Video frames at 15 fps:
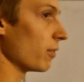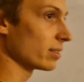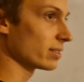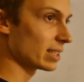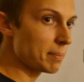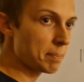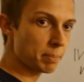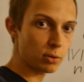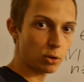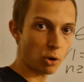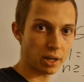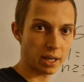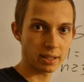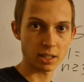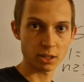a simple
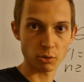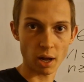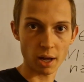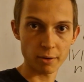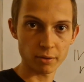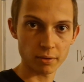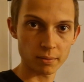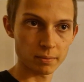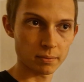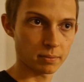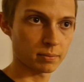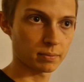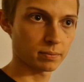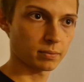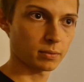connected graph,
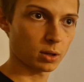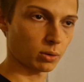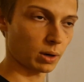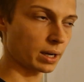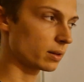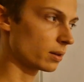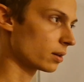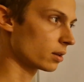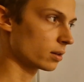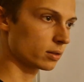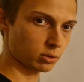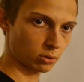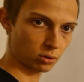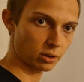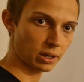right?
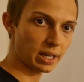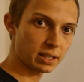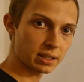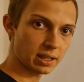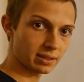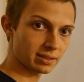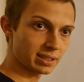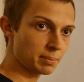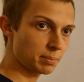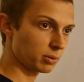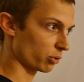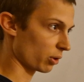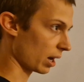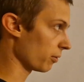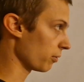So connected and simple
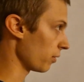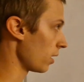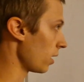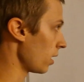graph,